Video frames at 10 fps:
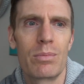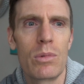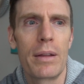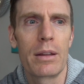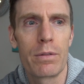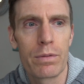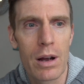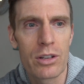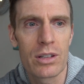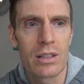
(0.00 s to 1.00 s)
not the
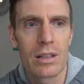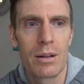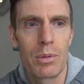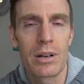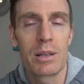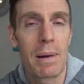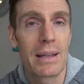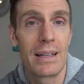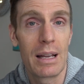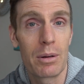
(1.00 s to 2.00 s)
freshest, and we're
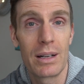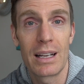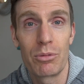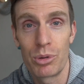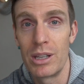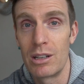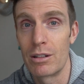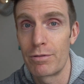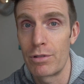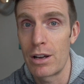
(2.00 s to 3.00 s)
expecting that we're gonna get really
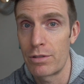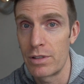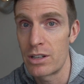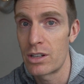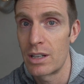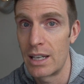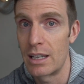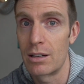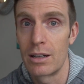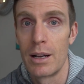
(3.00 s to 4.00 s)
good fresh fish
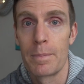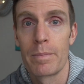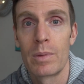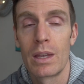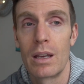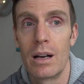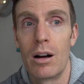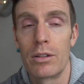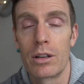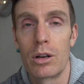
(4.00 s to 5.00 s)
here
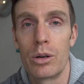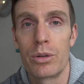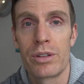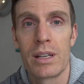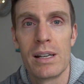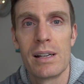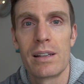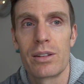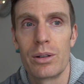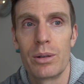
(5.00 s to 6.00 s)
on the coast.
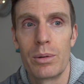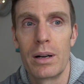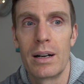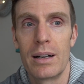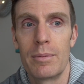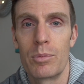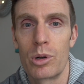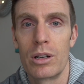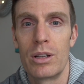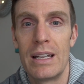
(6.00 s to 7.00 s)
So
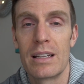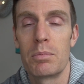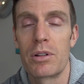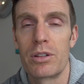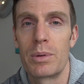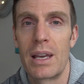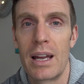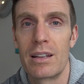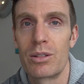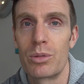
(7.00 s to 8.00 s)
we're gonna eat as much as we
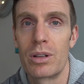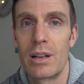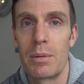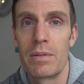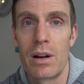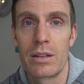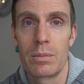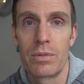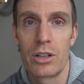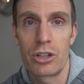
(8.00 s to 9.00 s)
can. So tonight we've got
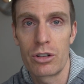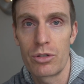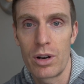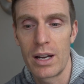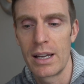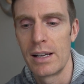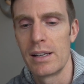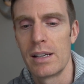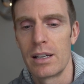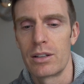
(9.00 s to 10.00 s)
some fish to try.
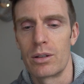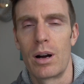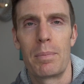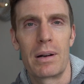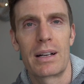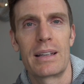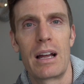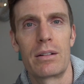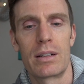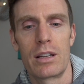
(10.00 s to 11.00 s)
So I better get
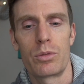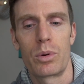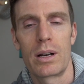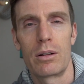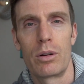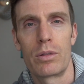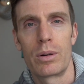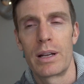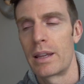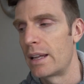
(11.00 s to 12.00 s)
down there, get this workout over
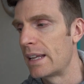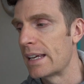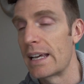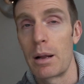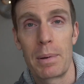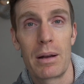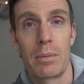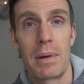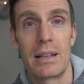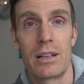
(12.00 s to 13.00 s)
with, and then get up here
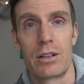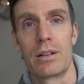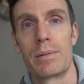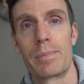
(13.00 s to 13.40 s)
and make dinner.